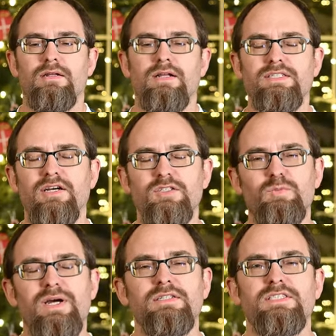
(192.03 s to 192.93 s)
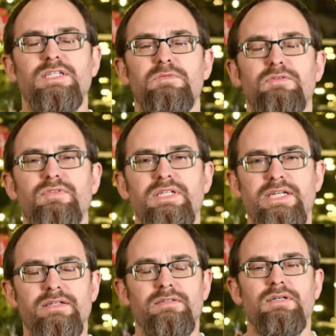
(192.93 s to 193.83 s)
I talked about some of
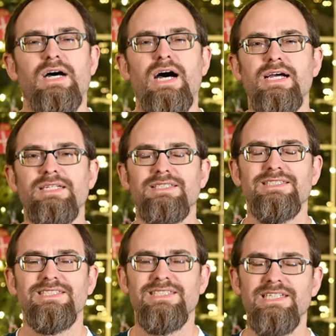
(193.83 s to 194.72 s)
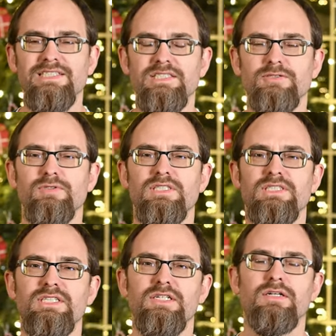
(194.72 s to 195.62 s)
the highs and successes for
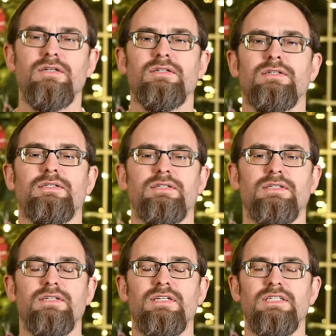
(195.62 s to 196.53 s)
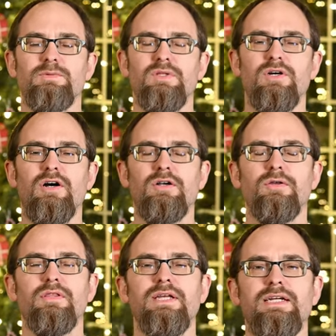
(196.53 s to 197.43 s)
this year, some of the
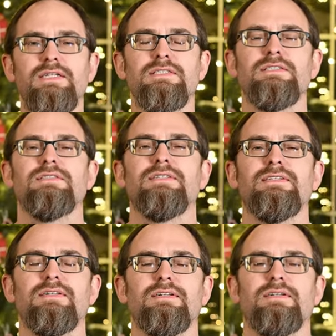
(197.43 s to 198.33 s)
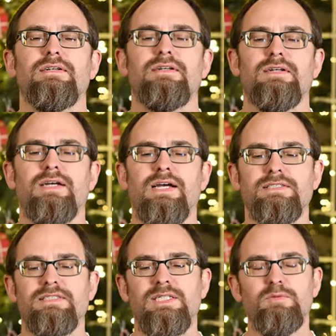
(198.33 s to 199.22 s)
harder things,
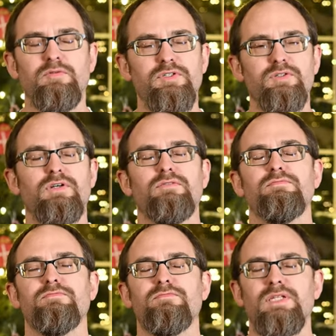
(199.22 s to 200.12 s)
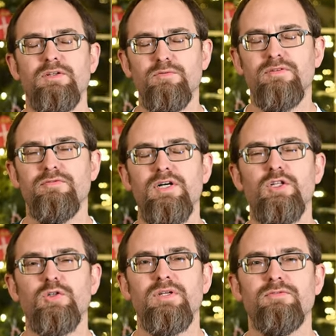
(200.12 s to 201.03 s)
as some of you have, have been
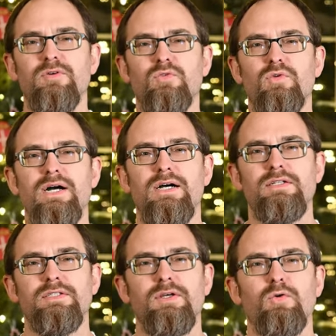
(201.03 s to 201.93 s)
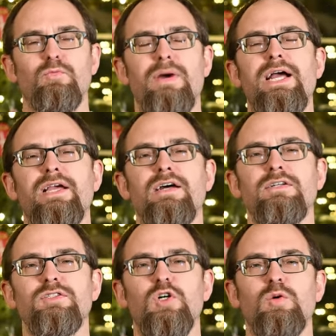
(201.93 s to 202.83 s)
following me for a while know, back in
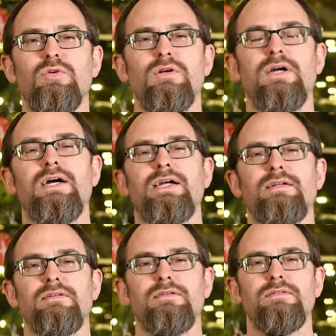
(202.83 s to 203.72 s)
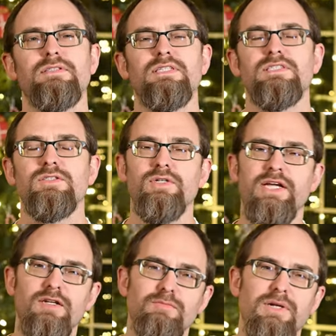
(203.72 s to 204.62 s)
October, I
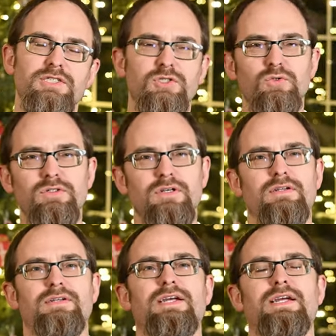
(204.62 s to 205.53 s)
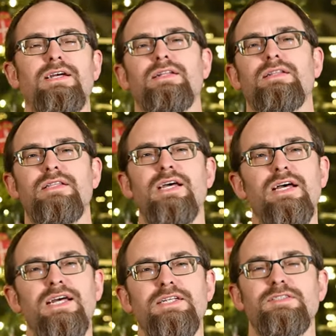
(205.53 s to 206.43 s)
dislocated my shoulder, and
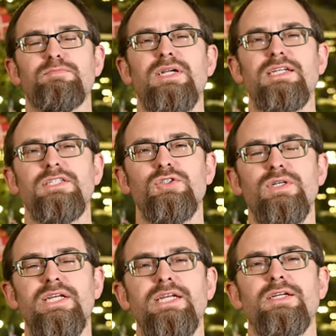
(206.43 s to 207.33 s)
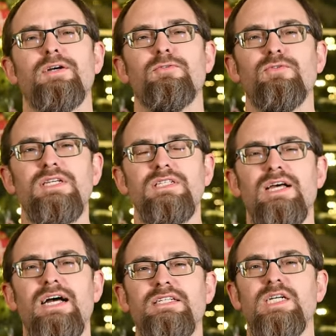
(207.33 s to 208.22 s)
that has made it tricky over these
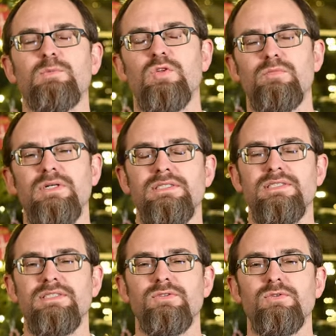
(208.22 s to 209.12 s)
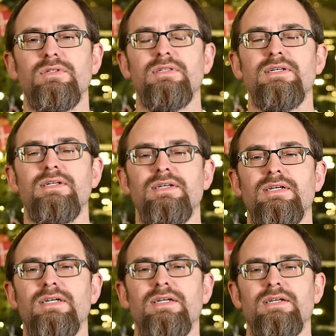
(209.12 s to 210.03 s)
last couple of months to
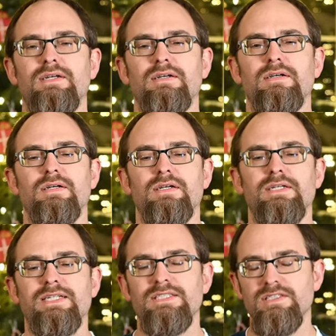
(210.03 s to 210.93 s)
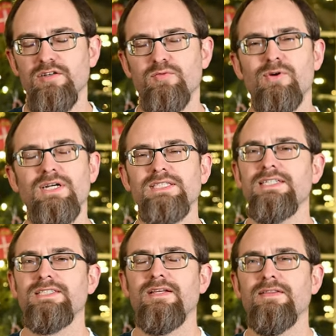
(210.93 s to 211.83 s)
get stuff
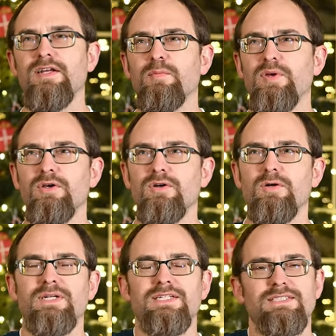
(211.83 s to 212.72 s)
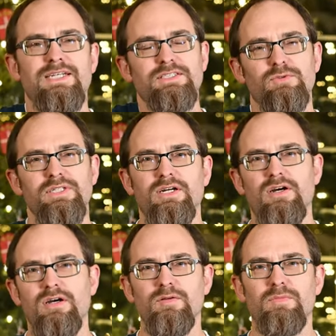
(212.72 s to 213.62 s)
processed on the computer because that's really
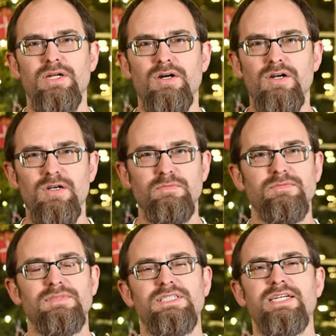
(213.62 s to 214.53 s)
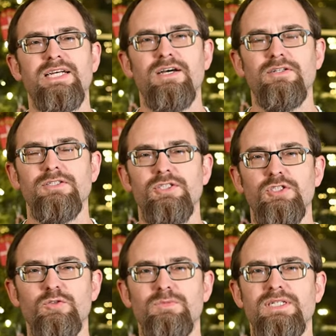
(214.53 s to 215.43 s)
hard on my arm to get out and
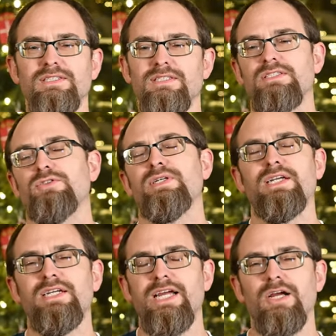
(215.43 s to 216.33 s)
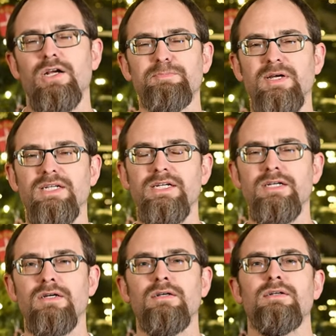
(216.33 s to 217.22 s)
shoot because it's tricky to carry my
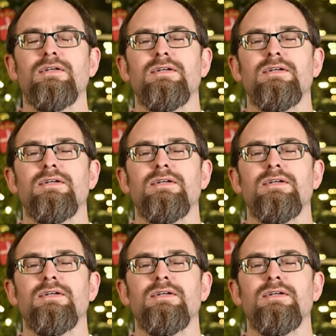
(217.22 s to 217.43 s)
gear.